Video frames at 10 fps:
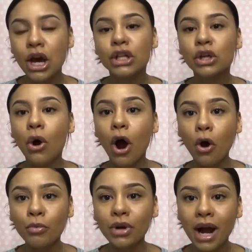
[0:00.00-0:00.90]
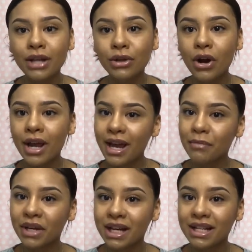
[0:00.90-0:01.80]
So I hope you guys are in
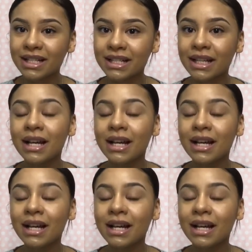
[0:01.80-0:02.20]
because